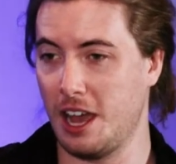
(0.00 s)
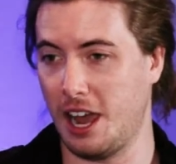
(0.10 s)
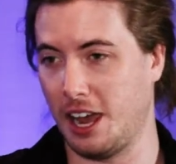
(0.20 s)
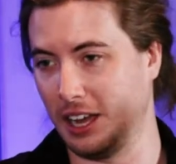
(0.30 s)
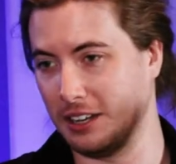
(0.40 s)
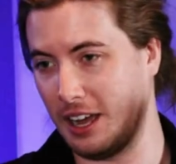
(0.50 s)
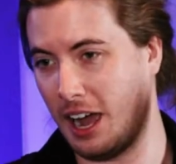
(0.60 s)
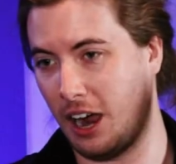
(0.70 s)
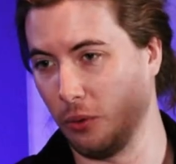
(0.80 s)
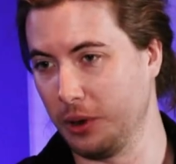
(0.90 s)
and
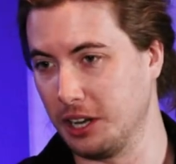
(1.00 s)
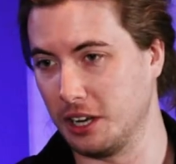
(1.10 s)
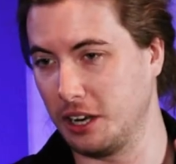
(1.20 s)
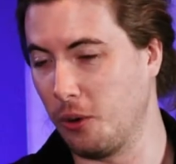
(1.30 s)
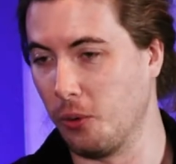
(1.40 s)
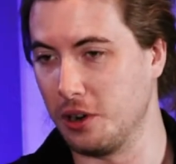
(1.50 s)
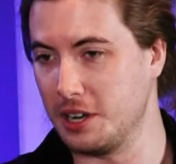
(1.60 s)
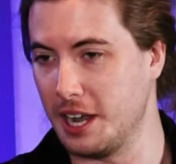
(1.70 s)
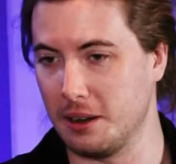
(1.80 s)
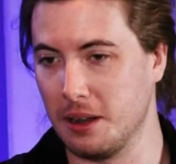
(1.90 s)
how are we going to
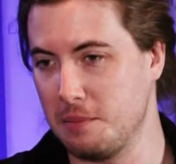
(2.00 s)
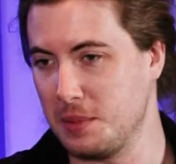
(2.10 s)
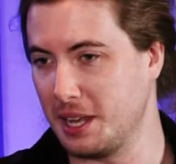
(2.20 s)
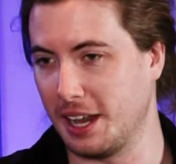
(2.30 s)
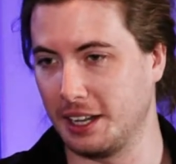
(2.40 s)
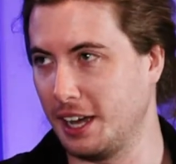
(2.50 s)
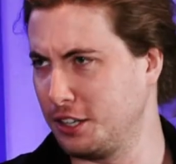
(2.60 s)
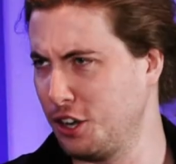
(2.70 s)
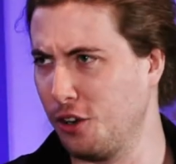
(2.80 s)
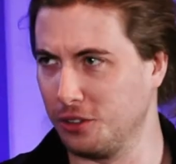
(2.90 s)
coordinate me getting
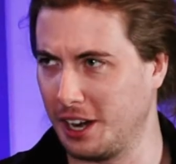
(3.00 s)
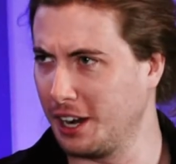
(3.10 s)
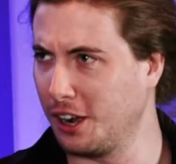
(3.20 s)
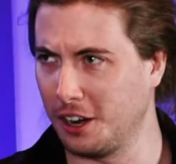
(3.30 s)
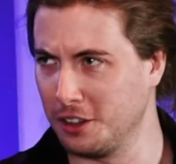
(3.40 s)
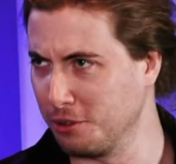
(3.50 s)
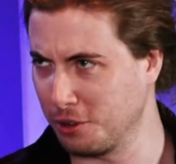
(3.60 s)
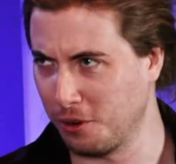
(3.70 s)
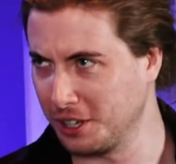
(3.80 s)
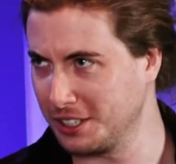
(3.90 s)
that tone that I got in the
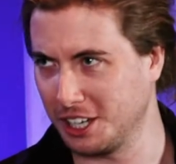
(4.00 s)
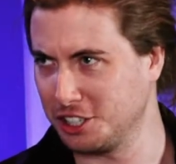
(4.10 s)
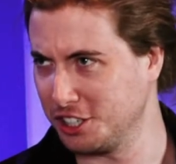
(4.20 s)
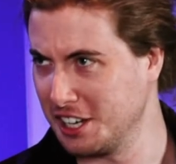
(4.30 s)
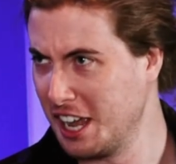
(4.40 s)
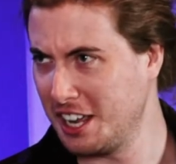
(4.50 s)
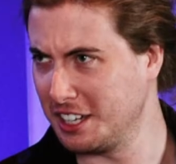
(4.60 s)
recording session